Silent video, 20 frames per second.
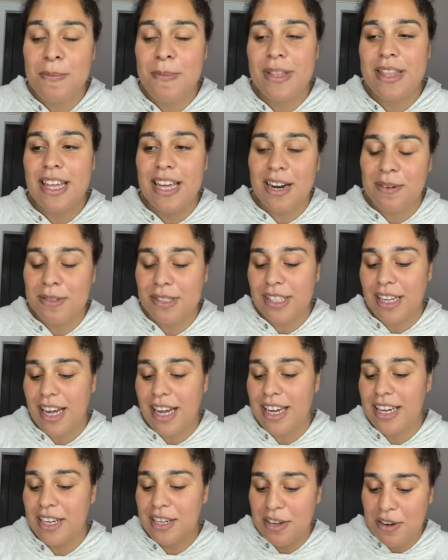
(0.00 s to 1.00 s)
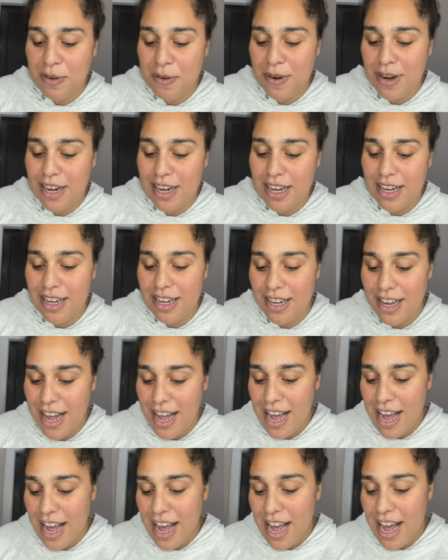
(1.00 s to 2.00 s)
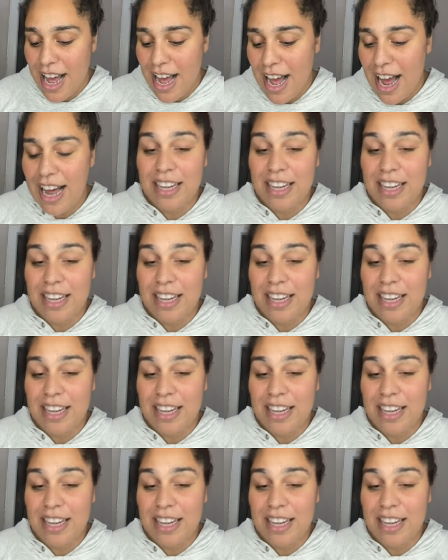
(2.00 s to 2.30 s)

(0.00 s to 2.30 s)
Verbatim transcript: but then I was like, you know what?